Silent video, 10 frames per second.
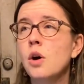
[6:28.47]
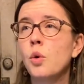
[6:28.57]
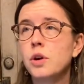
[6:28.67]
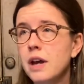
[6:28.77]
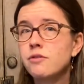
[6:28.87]

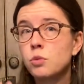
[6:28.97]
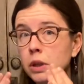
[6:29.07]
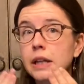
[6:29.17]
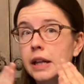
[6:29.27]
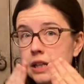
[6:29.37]
or you have to
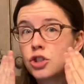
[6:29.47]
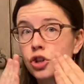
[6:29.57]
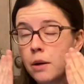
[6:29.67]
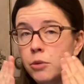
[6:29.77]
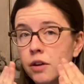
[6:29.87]
really like
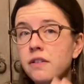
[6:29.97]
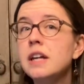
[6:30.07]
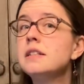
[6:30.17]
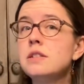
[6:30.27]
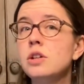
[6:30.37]
scrub your
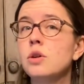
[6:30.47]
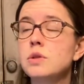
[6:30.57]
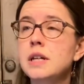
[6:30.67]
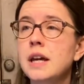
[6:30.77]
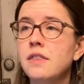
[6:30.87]
face, you know,
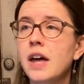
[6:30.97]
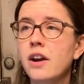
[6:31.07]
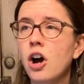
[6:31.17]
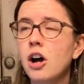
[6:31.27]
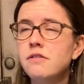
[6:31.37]
to get that
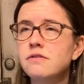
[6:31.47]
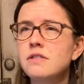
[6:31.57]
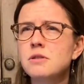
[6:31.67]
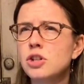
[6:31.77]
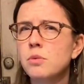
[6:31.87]
off,
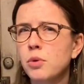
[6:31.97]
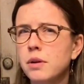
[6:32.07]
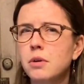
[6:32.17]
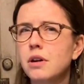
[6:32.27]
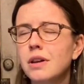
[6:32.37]
to the point
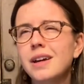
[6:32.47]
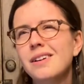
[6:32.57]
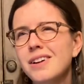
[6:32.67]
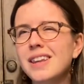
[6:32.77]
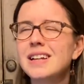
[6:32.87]
where you're like,
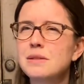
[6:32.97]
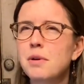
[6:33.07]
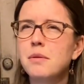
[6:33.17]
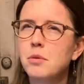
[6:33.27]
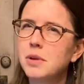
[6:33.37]
okay, that's
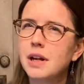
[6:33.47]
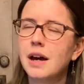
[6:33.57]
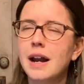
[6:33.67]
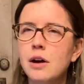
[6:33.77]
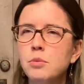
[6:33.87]
probably
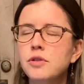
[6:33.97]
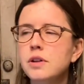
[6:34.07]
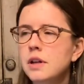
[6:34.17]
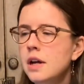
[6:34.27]
not helpful.